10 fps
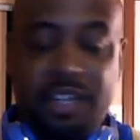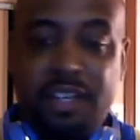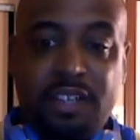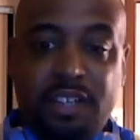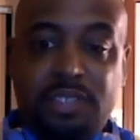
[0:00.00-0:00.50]

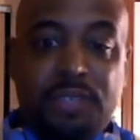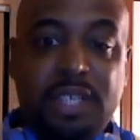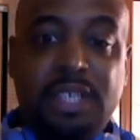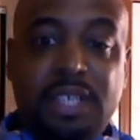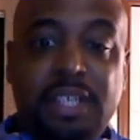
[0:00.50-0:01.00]
You know?
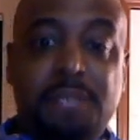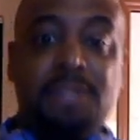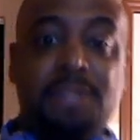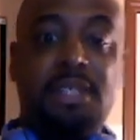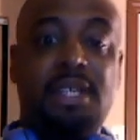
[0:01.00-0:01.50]

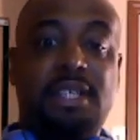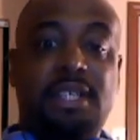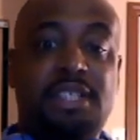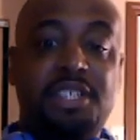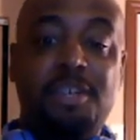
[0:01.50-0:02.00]
So
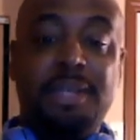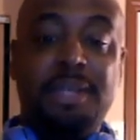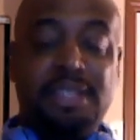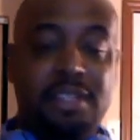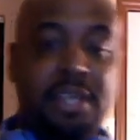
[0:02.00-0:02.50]
now,
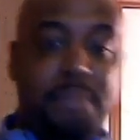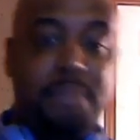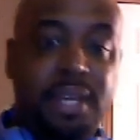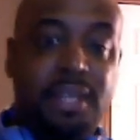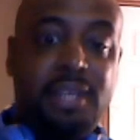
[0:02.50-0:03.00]

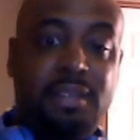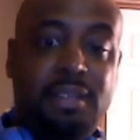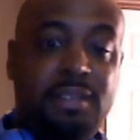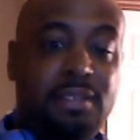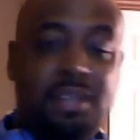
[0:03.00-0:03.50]
here's a fucking
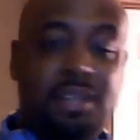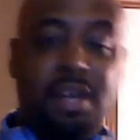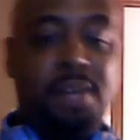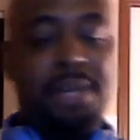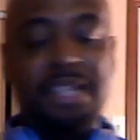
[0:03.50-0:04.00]
dilemma.
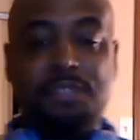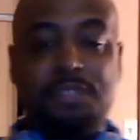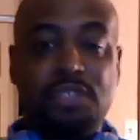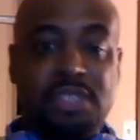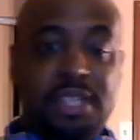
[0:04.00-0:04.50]
So
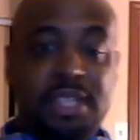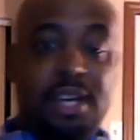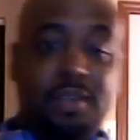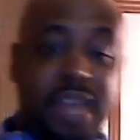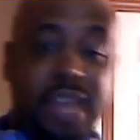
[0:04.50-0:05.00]
you're gonna be
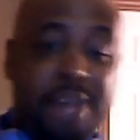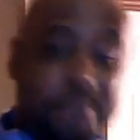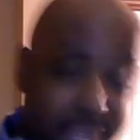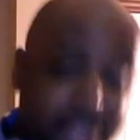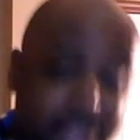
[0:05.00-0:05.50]
sitting like,
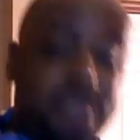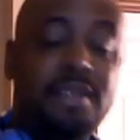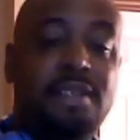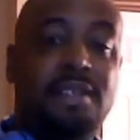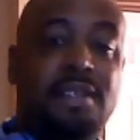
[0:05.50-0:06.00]
man,
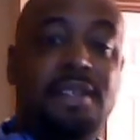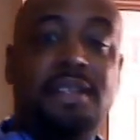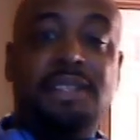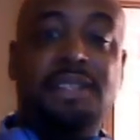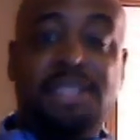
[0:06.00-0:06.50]

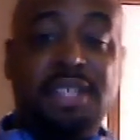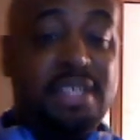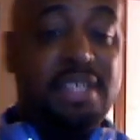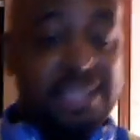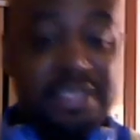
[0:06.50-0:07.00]
oh man, these
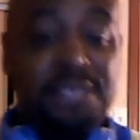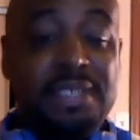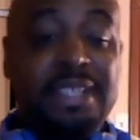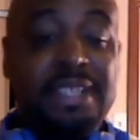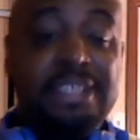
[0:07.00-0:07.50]
fools stay
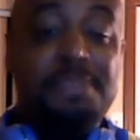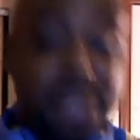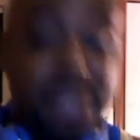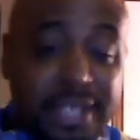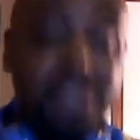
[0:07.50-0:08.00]
oh, not
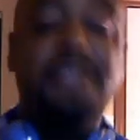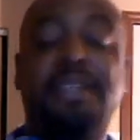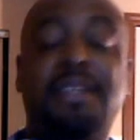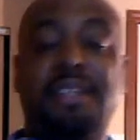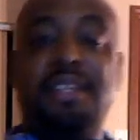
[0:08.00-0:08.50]
me.
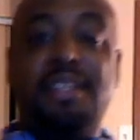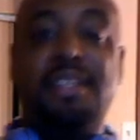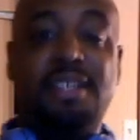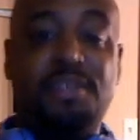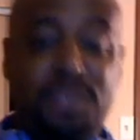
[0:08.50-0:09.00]

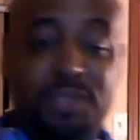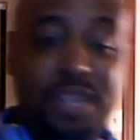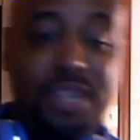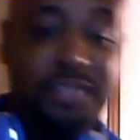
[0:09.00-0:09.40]
Shit, these